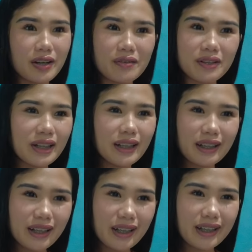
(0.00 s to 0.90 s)

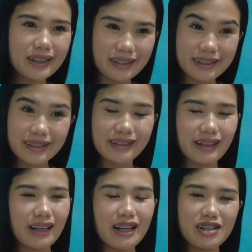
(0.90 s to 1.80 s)
"Really?" She said
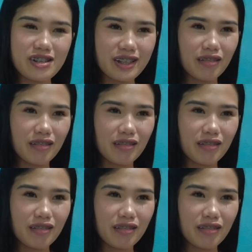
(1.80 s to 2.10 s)
that. She